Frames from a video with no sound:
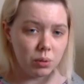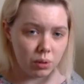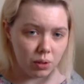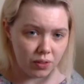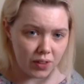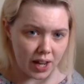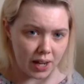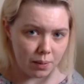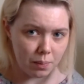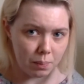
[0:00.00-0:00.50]

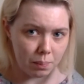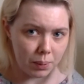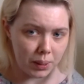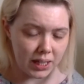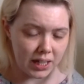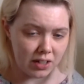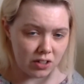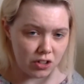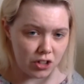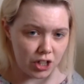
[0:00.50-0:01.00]
then
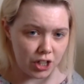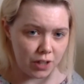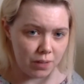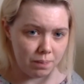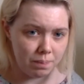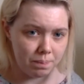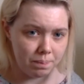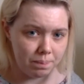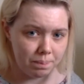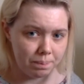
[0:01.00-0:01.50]
please do.
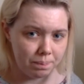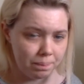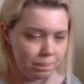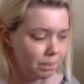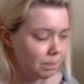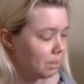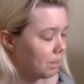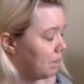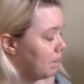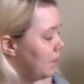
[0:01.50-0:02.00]

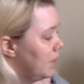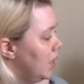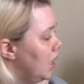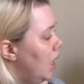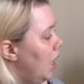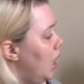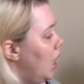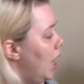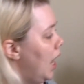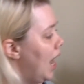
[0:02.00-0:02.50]

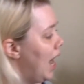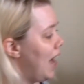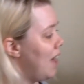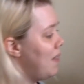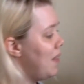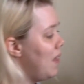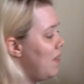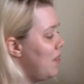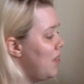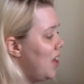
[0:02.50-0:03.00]
And
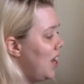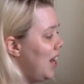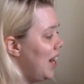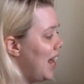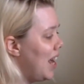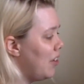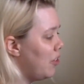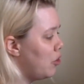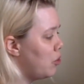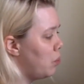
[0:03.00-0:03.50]
then the
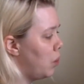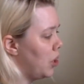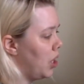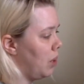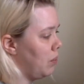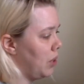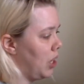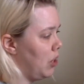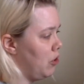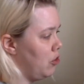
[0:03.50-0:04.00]
last one I'm
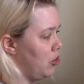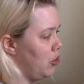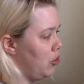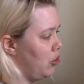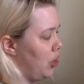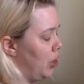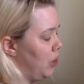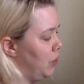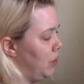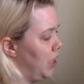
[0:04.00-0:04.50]
going to show
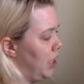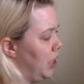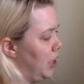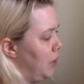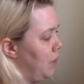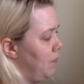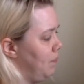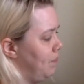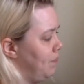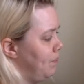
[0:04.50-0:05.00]
you
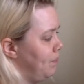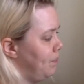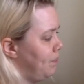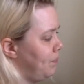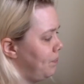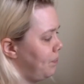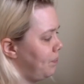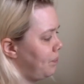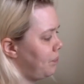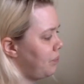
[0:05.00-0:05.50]

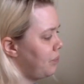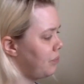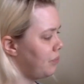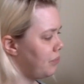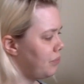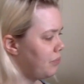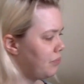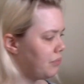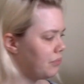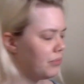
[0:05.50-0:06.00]

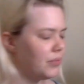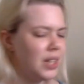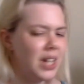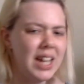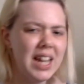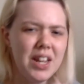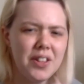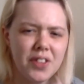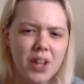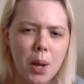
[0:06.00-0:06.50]

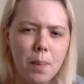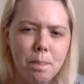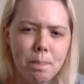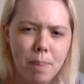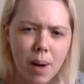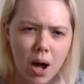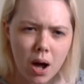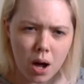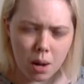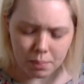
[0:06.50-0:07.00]
is a
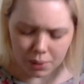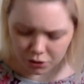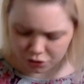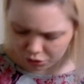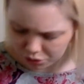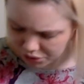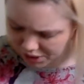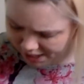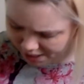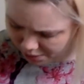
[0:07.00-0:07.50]
bar model.
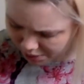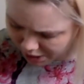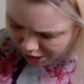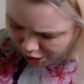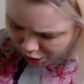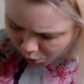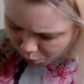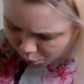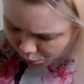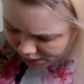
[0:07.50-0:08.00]
Now,
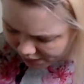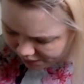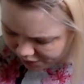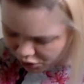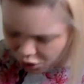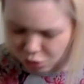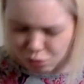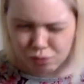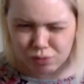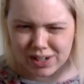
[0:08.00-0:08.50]
we've
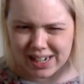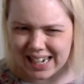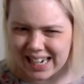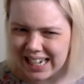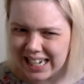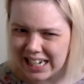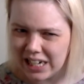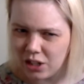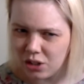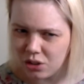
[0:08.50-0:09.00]
not
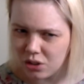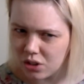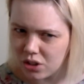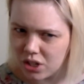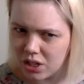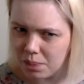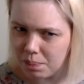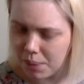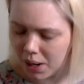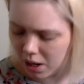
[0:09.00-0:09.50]
really looked
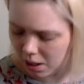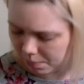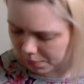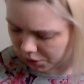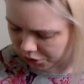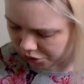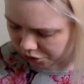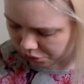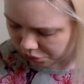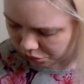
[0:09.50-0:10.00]
at bar
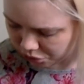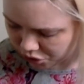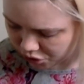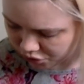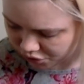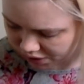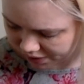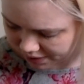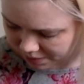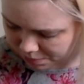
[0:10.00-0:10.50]
models
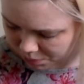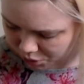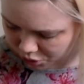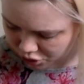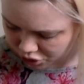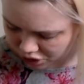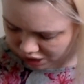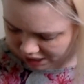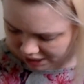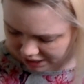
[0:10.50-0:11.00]
very much
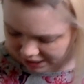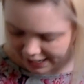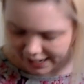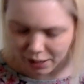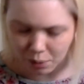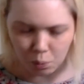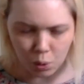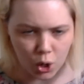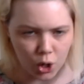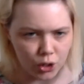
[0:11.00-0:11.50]
in year
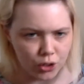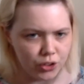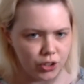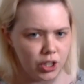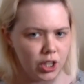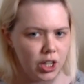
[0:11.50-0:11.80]
1.